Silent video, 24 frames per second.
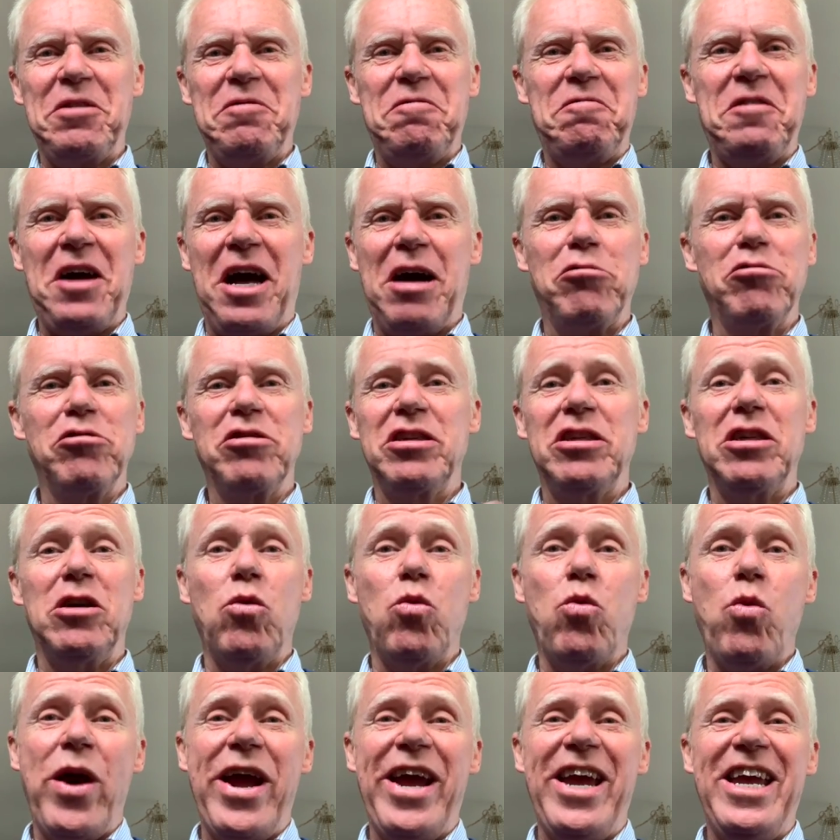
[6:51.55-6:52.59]
found a
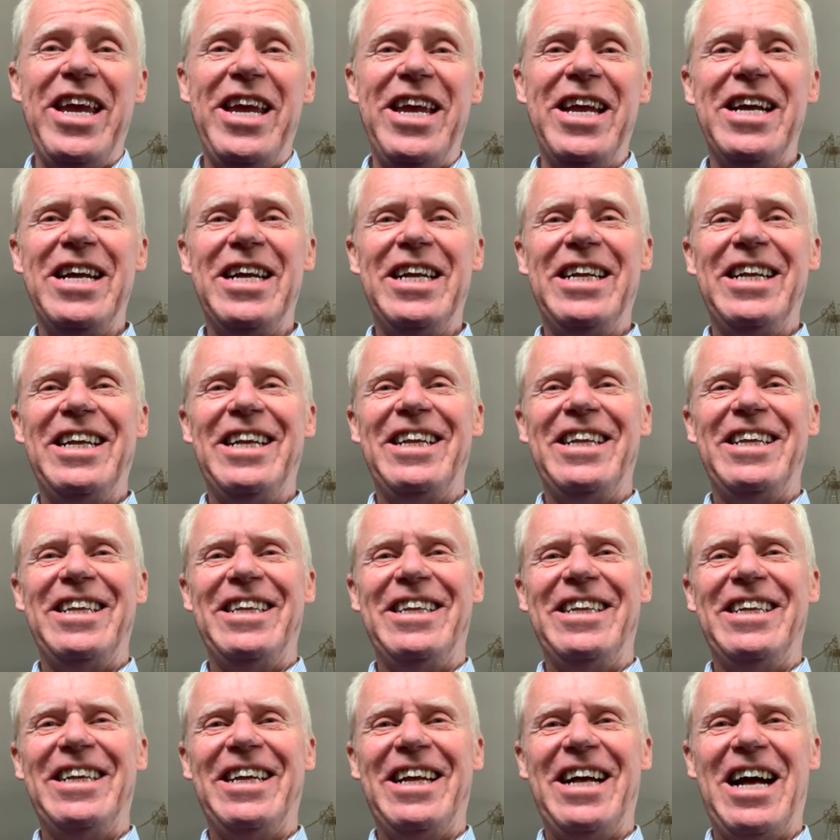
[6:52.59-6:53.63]
way
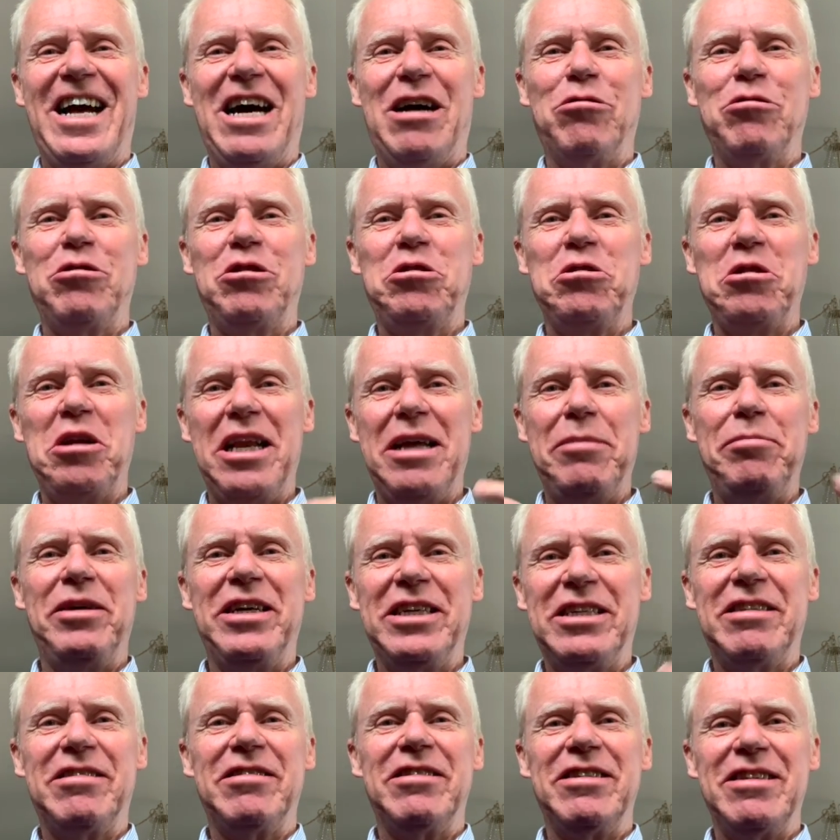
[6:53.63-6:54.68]
how to
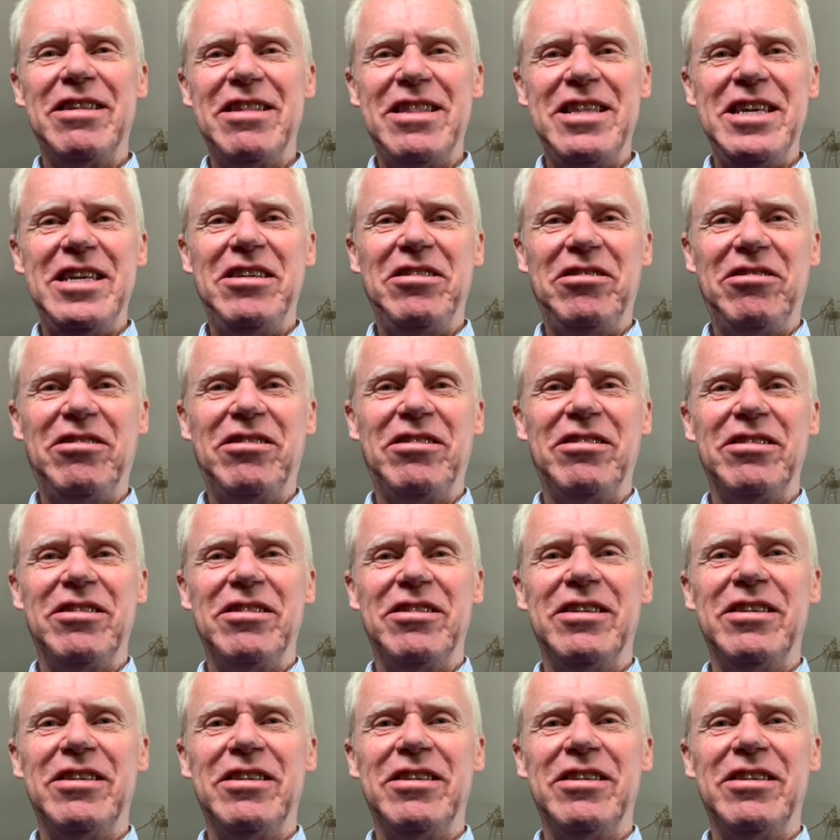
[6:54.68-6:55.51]
limit these